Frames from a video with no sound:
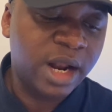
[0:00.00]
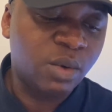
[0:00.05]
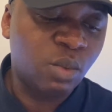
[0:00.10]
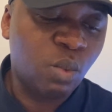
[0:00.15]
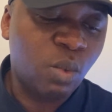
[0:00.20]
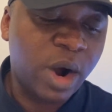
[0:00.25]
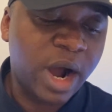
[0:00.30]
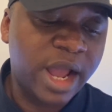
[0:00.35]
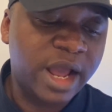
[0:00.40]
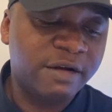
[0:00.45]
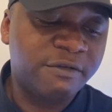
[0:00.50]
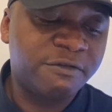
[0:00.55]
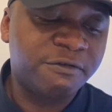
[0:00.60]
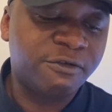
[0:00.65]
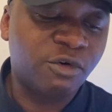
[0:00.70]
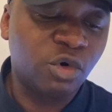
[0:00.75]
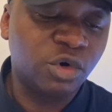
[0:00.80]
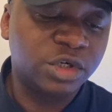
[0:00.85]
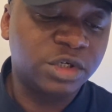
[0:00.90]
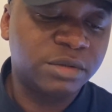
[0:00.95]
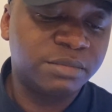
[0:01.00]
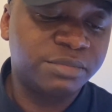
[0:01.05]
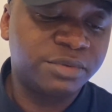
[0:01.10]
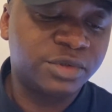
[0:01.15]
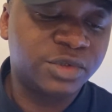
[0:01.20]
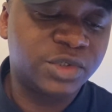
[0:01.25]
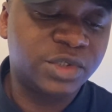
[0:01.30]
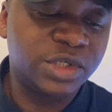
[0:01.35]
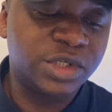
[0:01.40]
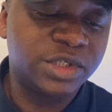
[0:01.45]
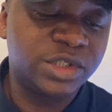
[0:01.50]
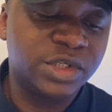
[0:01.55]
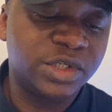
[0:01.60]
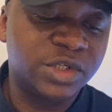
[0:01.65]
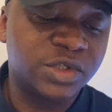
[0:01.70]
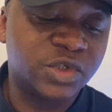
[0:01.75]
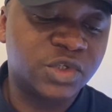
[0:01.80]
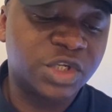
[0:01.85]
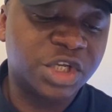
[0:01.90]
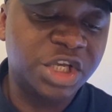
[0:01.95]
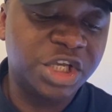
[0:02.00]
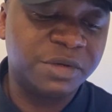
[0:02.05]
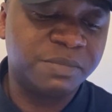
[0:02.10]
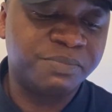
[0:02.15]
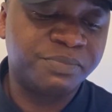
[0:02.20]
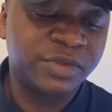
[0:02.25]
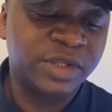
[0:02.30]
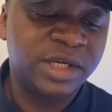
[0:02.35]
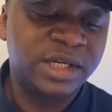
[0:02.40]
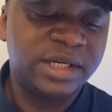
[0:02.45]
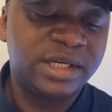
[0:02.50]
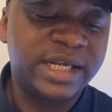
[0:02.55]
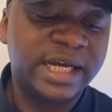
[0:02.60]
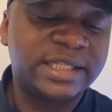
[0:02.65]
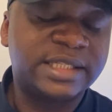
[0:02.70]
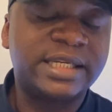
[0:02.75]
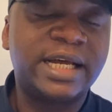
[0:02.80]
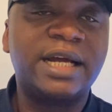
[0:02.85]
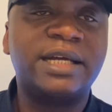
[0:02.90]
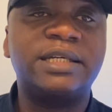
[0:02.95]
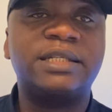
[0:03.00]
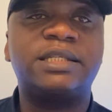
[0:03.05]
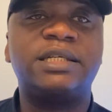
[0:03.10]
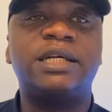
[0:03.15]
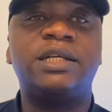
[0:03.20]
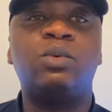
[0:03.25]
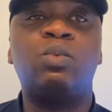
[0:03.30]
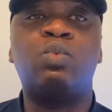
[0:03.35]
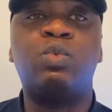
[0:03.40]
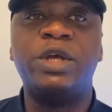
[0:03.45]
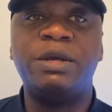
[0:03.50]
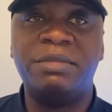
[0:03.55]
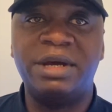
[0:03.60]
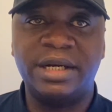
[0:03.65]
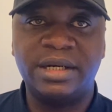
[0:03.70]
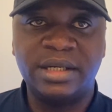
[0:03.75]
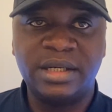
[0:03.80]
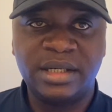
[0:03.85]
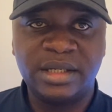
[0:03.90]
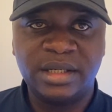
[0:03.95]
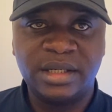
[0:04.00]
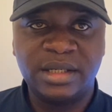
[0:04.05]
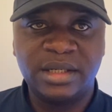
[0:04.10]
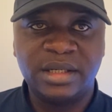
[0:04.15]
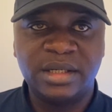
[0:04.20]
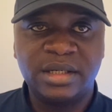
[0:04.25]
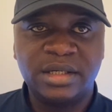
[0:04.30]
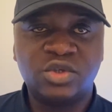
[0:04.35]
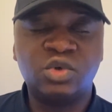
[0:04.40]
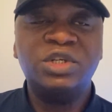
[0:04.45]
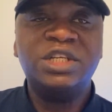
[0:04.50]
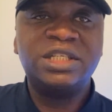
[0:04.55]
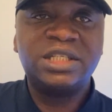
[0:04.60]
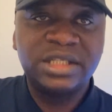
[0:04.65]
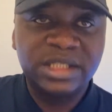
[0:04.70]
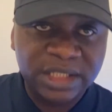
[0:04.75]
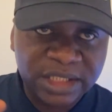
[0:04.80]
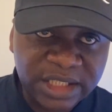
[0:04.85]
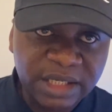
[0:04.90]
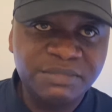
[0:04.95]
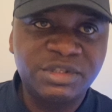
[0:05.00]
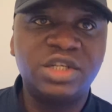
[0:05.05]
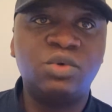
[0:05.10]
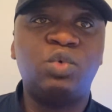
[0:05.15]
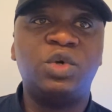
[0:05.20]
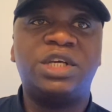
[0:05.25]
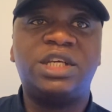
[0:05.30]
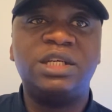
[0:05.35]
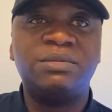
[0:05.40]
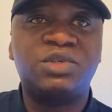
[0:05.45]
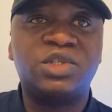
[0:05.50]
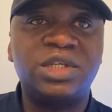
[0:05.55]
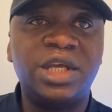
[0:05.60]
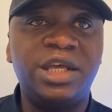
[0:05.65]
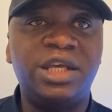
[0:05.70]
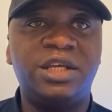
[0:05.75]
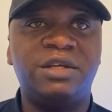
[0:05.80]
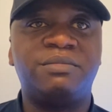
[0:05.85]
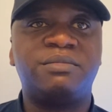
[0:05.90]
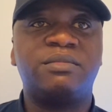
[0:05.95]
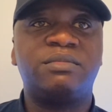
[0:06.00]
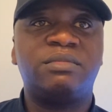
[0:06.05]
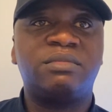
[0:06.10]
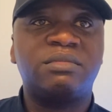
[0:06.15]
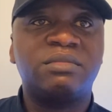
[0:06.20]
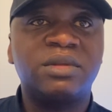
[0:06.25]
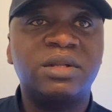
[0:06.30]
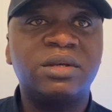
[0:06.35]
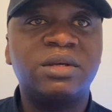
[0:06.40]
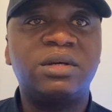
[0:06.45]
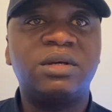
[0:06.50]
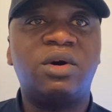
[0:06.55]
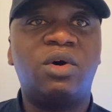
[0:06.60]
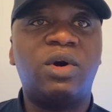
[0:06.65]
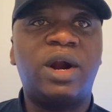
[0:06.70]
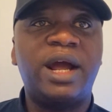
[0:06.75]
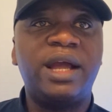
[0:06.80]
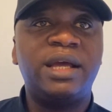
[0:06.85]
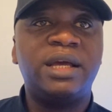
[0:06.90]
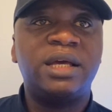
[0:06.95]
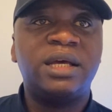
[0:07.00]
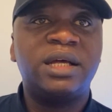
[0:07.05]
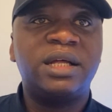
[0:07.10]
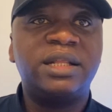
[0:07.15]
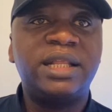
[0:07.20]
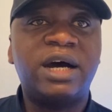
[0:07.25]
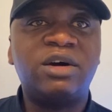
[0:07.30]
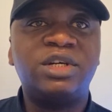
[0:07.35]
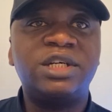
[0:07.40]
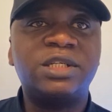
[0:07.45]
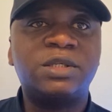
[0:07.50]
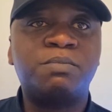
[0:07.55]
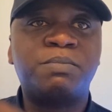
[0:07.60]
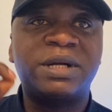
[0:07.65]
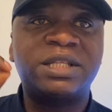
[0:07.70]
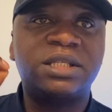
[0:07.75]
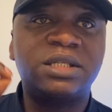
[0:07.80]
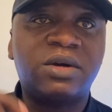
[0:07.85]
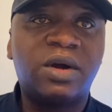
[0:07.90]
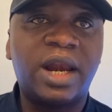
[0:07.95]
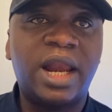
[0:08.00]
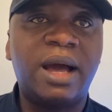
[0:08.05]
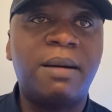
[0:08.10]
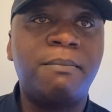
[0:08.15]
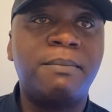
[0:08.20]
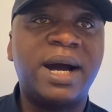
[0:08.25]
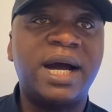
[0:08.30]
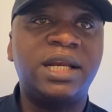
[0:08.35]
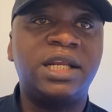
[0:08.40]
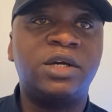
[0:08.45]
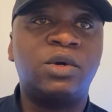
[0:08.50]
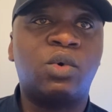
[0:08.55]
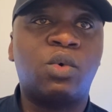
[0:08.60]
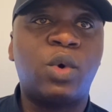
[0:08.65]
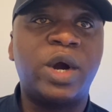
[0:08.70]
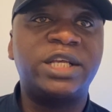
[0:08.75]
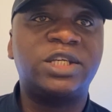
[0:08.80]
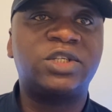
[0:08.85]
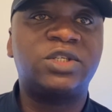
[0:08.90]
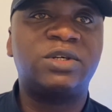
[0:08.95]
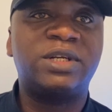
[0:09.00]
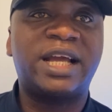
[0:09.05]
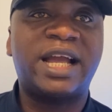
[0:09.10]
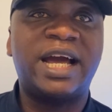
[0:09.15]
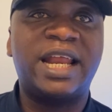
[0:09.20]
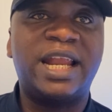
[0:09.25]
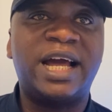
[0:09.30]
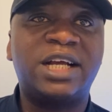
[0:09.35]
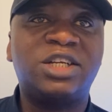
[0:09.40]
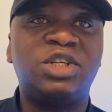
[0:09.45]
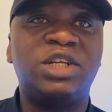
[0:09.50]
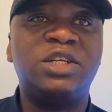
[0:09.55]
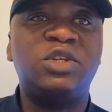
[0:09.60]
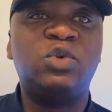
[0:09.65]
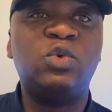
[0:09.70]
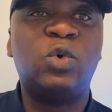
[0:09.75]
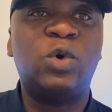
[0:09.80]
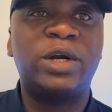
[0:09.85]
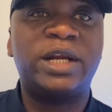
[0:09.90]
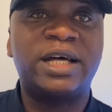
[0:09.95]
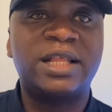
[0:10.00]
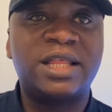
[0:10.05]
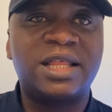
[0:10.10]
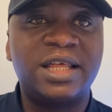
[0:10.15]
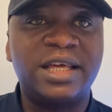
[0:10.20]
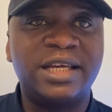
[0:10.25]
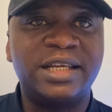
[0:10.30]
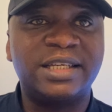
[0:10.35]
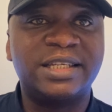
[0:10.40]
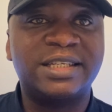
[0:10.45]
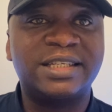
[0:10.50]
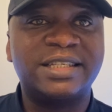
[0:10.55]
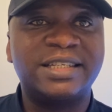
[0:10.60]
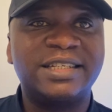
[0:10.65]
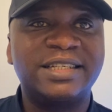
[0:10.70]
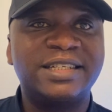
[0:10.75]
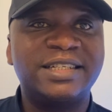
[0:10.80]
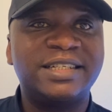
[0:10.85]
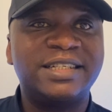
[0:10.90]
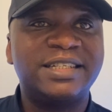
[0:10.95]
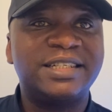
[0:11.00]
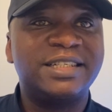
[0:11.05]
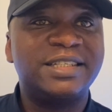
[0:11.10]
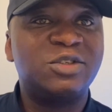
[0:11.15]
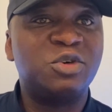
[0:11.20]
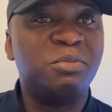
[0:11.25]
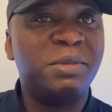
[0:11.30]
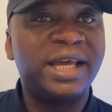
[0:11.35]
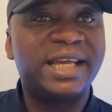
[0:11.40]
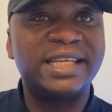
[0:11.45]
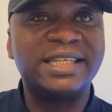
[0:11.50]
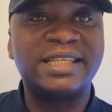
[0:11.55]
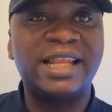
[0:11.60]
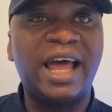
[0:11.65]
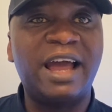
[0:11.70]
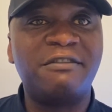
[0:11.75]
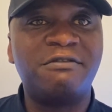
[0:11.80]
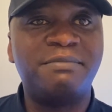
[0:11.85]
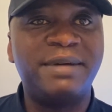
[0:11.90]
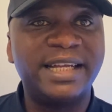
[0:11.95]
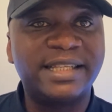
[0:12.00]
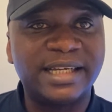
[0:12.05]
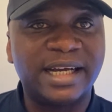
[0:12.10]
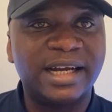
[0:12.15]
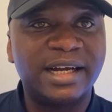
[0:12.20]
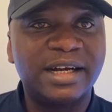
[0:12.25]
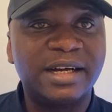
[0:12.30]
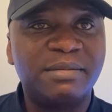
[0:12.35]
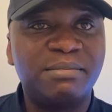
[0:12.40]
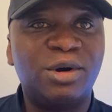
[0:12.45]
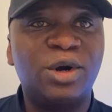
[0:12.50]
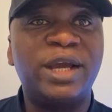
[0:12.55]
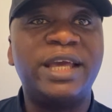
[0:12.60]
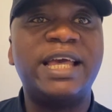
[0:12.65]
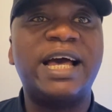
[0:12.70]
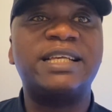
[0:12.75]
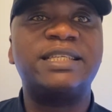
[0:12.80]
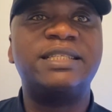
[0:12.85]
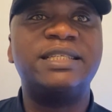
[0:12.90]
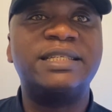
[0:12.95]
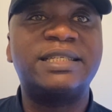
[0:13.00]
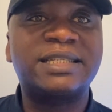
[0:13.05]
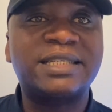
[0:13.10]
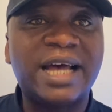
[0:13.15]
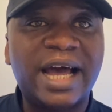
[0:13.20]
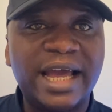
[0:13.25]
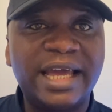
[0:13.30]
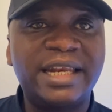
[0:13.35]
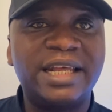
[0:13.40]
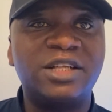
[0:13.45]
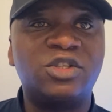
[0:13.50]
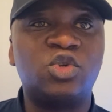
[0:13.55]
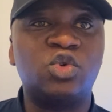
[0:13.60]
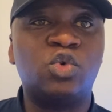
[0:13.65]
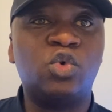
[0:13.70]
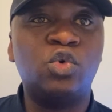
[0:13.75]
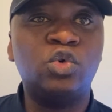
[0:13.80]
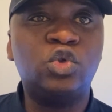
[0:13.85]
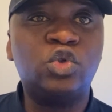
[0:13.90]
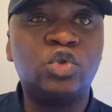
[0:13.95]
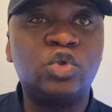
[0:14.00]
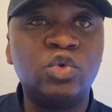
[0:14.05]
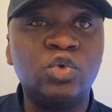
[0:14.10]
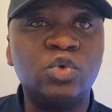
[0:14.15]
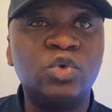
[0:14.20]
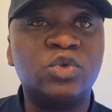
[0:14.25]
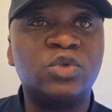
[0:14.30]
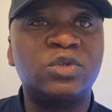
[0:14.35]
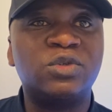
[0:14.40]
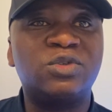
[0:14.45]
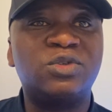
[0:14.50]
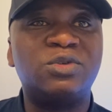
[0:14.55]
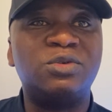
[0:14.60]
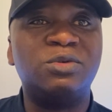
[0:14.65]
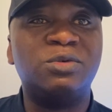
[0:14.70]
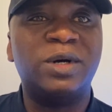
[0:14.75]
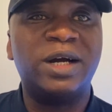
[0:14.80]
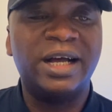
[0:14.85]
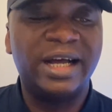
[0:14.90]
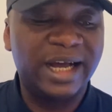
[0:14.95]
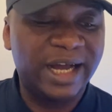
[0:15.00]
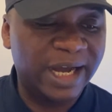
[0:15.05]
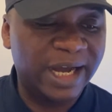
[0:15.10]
and wire fraud proceeds in a scheme that targeted women. So this is the same thing we keep saying, all right? Now, this particular man in question can actually do other things to make his life better, but he has decided to go choose to